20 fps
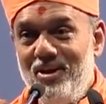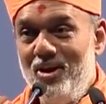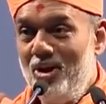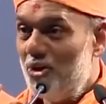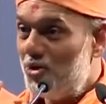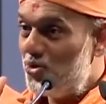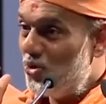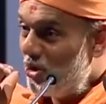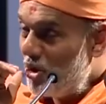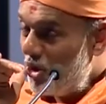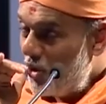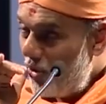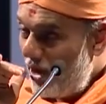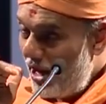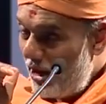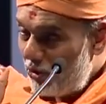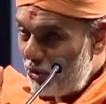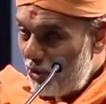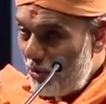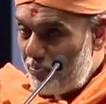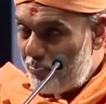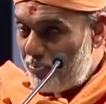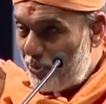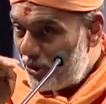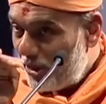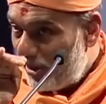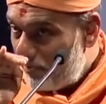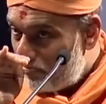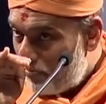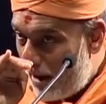So you will have to put
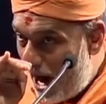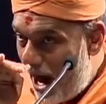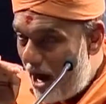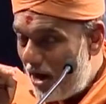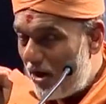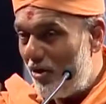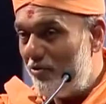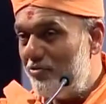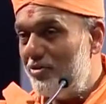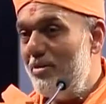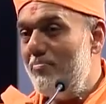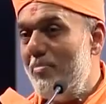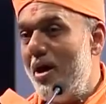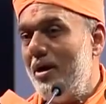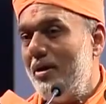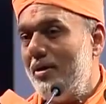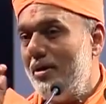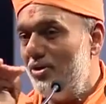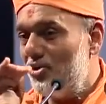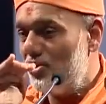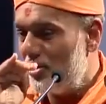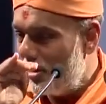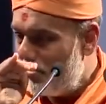a bar of demarcation,